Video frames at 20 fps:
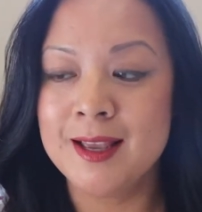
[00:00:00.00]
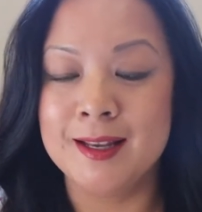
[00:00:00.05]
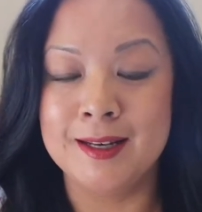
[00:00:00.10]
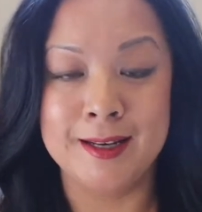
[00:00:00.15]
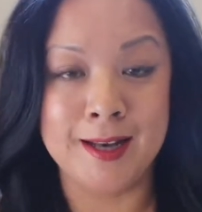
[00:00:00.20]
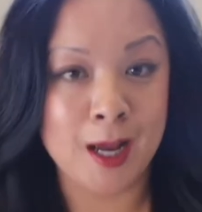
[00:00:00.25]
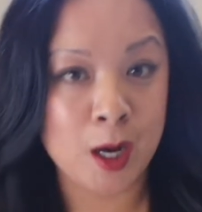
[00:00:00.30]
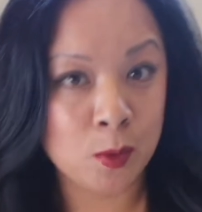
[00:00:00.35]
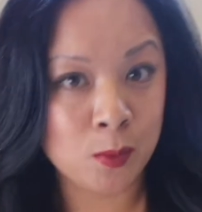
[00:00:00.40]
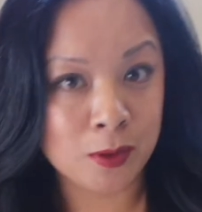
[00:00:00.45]

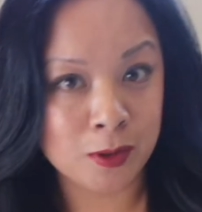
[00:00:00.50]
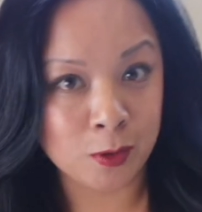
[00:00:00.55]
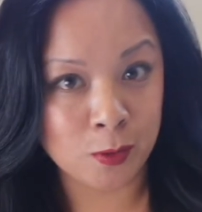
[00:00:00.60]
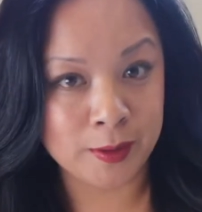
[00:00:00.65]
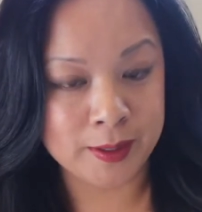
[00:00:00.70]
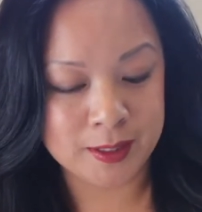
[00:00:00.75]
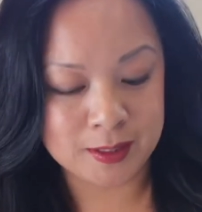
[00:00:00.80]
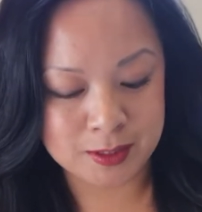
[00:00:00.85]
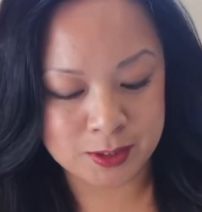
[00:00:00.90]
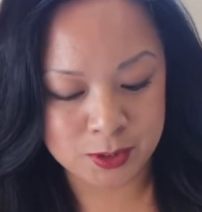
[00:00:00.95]
Now we're
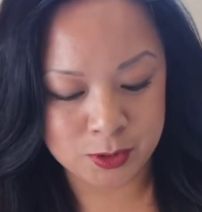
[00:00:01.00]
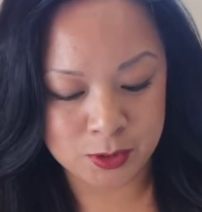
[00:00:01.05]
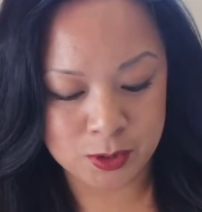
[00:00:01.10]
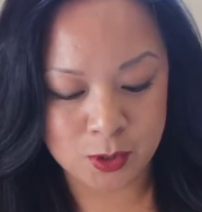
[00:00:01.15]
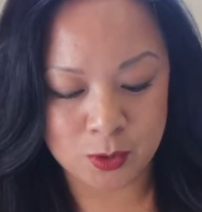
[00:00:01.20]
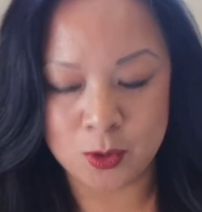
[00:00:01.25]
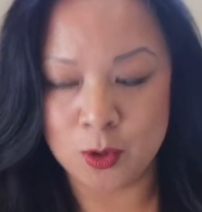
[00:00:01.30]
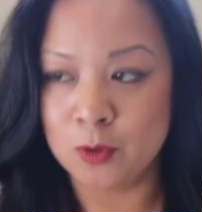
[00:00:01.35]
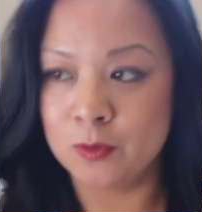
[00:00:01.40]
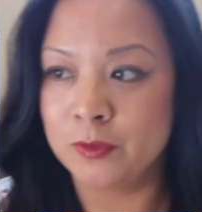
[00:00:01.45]
going to
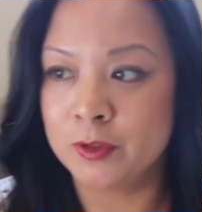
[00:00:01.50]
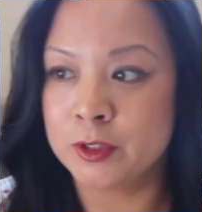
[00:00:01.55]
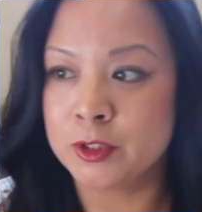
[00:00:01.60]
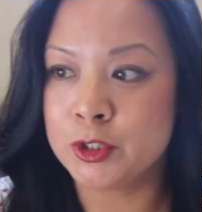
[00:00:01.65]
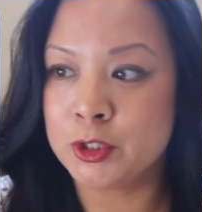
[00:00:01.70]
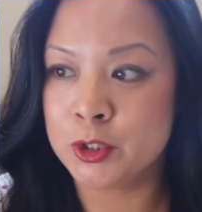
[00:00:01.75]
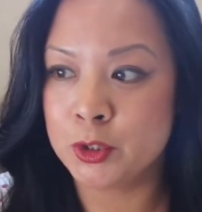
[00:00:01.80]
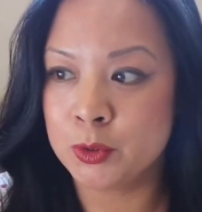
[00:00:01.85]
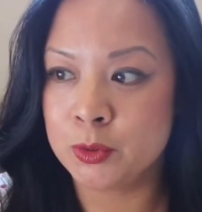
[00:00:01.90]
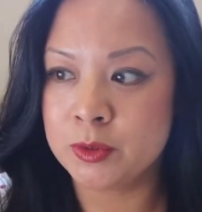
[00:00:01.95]
go over
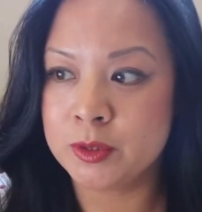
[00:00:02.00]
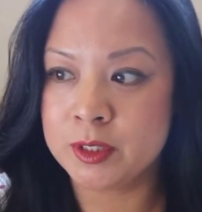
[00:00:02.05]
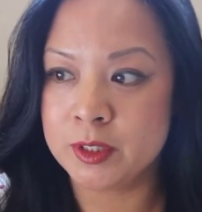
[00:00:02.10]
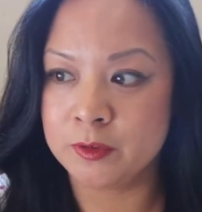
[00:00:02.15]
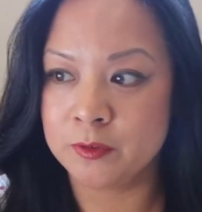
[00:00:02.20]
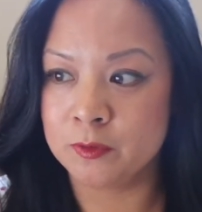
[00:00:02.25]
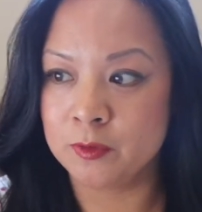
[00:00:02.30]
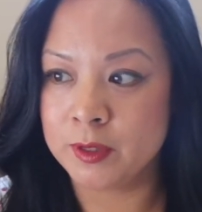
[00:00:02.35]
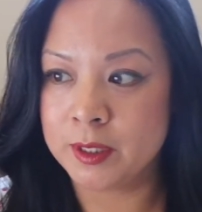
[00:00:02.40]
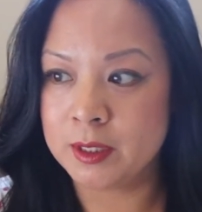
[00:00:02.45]
2
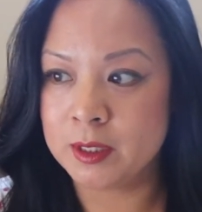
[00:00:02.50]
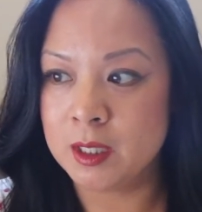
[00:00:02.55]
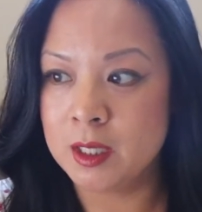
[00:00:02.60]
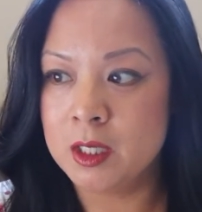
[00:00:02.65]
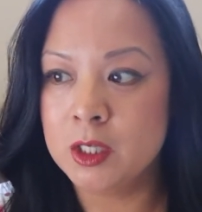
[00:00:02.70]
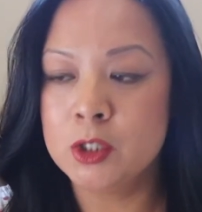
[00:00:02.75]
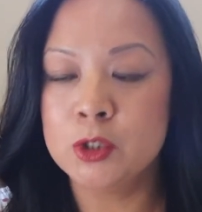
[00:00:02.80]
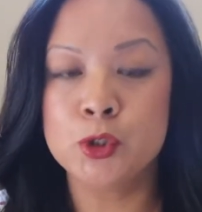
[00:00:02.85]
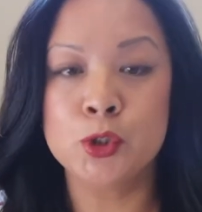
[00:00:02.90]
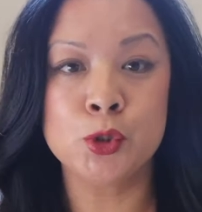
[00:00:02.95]
different
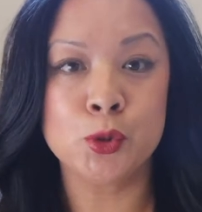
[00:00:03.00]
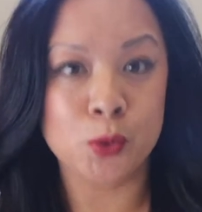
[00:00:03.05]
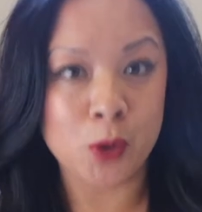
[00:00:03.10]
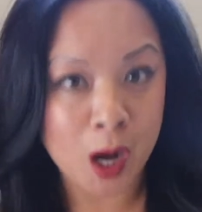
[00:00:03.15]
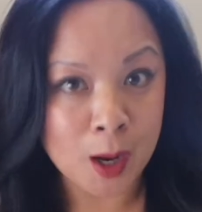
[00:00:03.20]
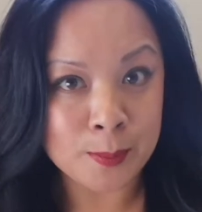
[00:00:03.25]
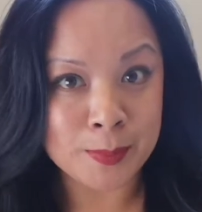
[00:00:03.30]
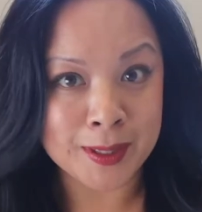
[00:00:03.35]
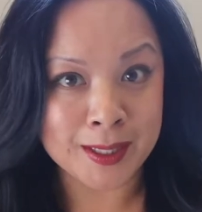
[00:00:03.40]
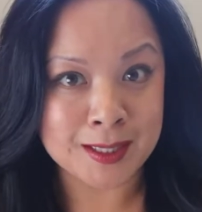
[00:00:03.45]

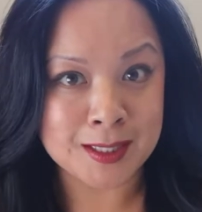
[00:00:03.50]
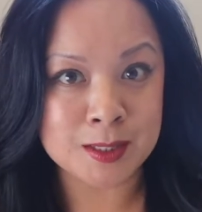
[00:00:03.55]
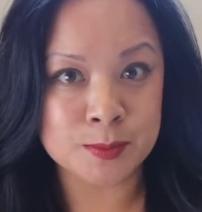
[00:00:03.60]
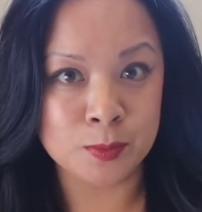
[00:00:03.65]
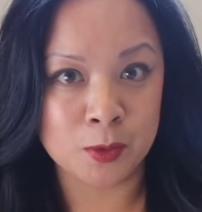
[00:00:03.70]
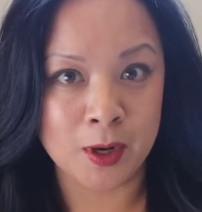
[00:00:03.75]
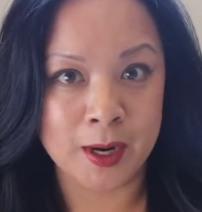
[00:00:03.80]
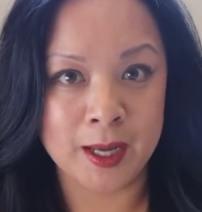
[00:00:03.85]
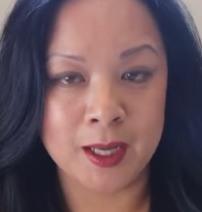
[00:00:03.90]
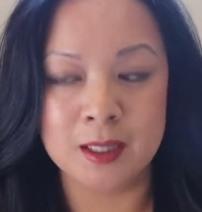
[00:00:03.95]
Tropics
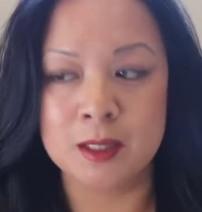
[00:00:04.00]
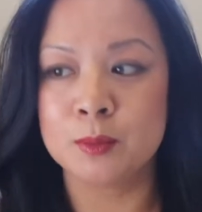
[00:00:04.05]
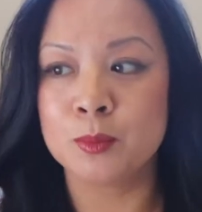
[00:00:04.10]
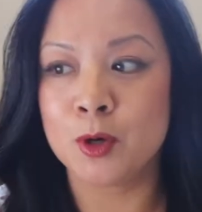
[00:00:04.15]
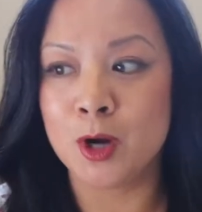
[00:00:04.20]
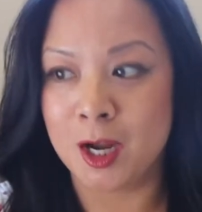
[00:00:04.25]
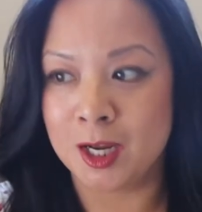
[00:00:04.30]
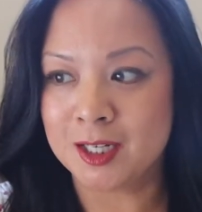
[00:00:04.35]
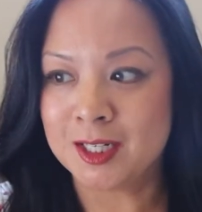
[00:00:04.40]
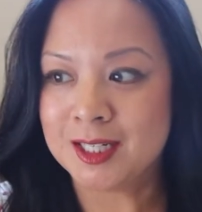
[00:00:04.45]
brand
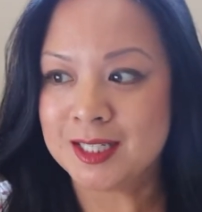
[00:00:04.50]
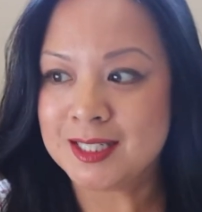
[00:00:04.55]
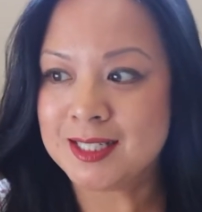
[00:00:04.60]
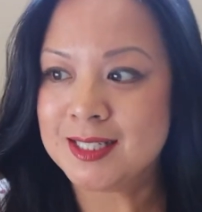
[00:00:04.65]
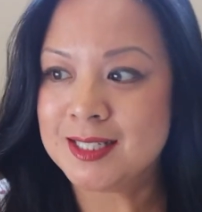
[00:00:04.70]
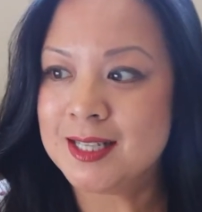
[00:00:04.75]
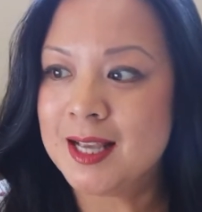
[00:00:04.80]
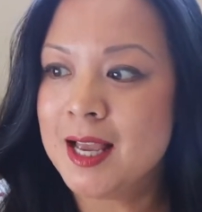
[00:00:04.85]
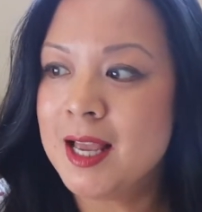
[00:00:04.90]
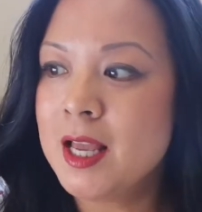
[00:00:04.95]

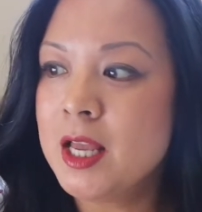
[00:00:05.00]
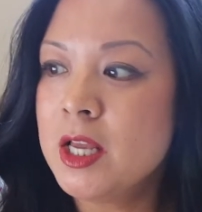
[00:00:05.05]
products.